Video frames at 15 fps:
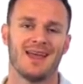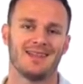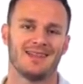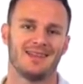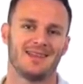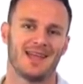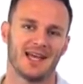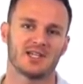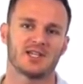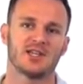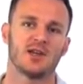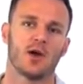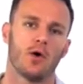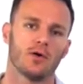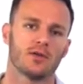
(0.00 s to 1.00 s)

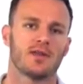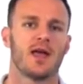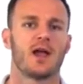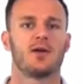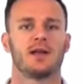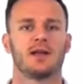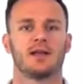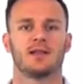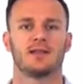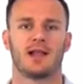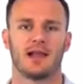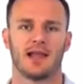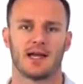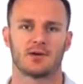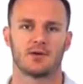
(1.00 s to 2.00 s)
detaching or tearing the
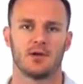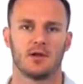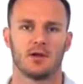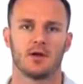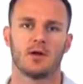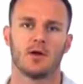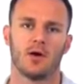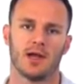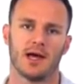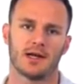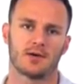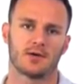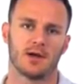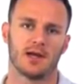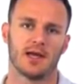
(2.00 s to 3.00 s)
lateral
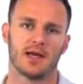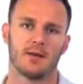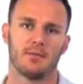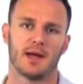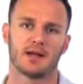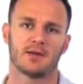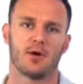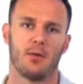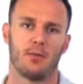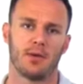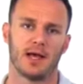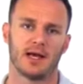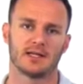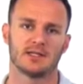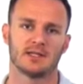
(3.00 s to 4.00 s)
collateral ligament
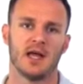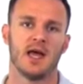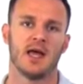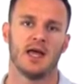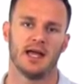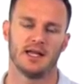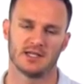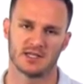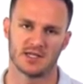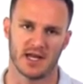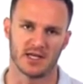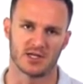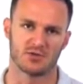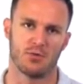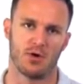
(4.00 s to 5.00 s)
complex in
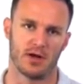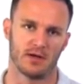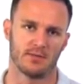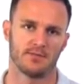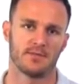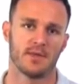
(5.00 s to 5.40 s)
stage 1.